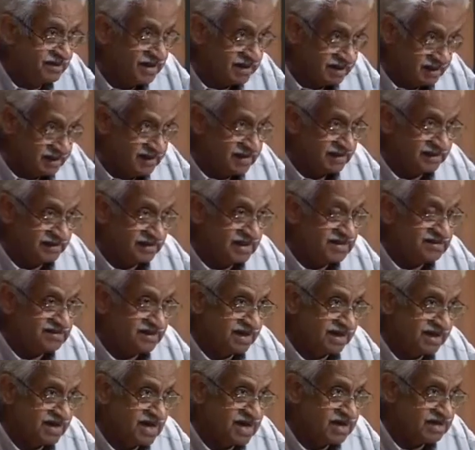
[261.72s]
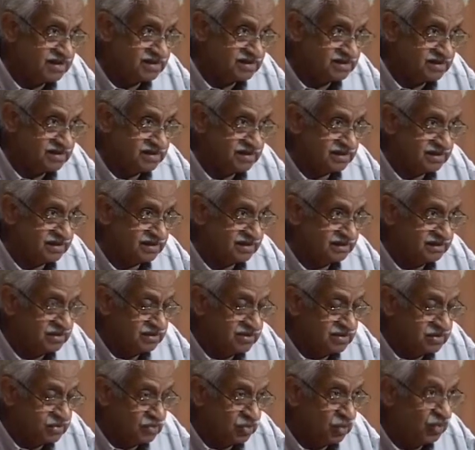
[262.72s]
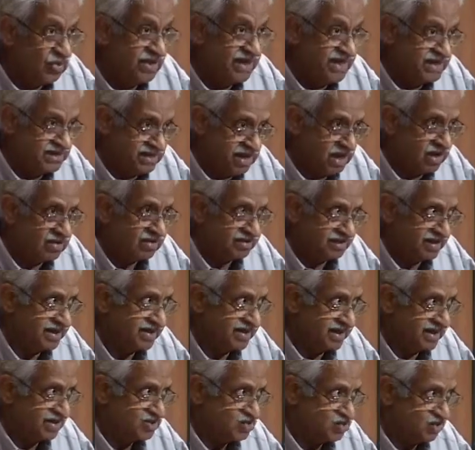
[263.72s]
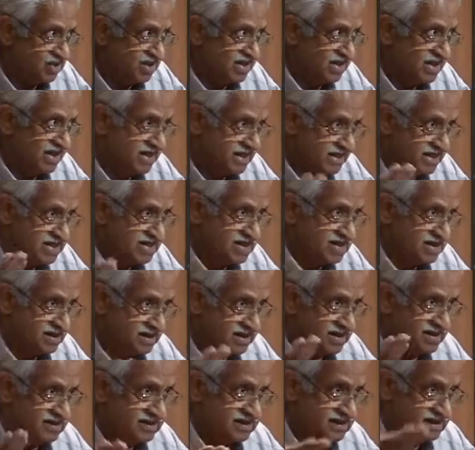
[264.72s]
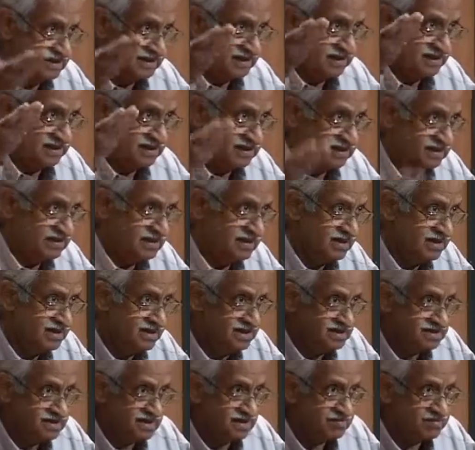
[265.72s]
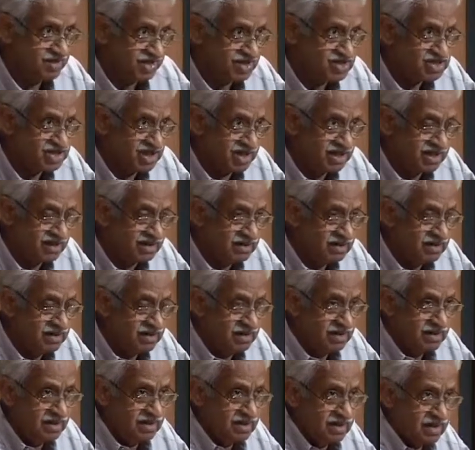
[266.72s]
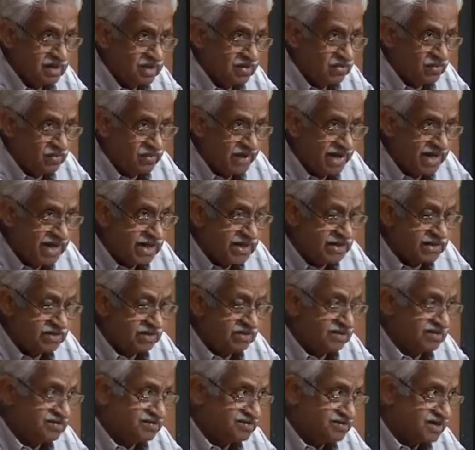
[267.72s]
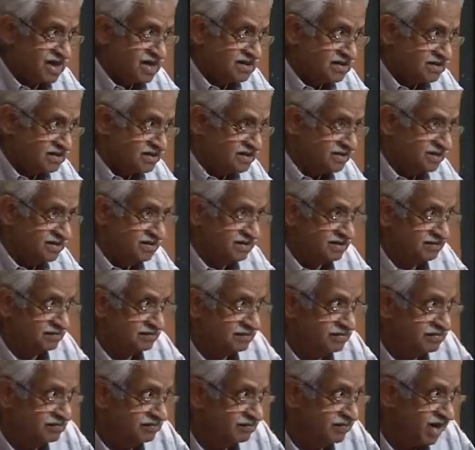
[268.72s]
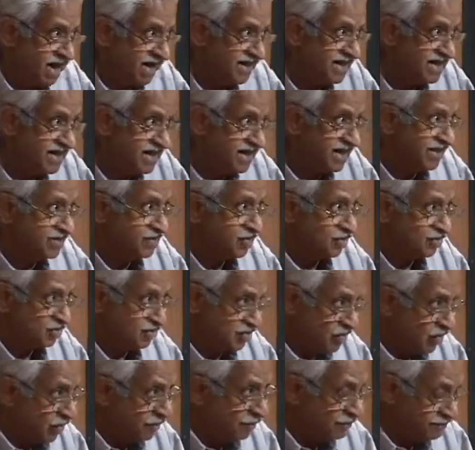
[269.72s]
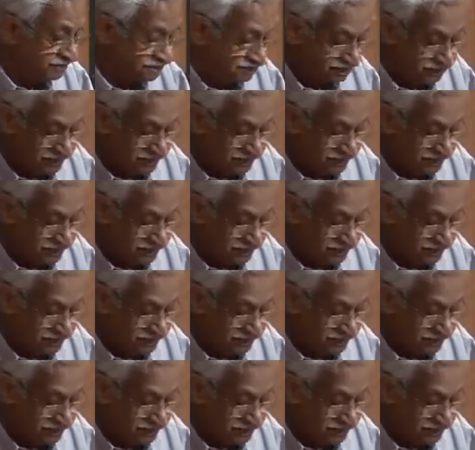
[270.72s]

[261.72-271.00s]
that things are not cooling down. They are actually raising the temperature. Where it will start boiling, I don't know.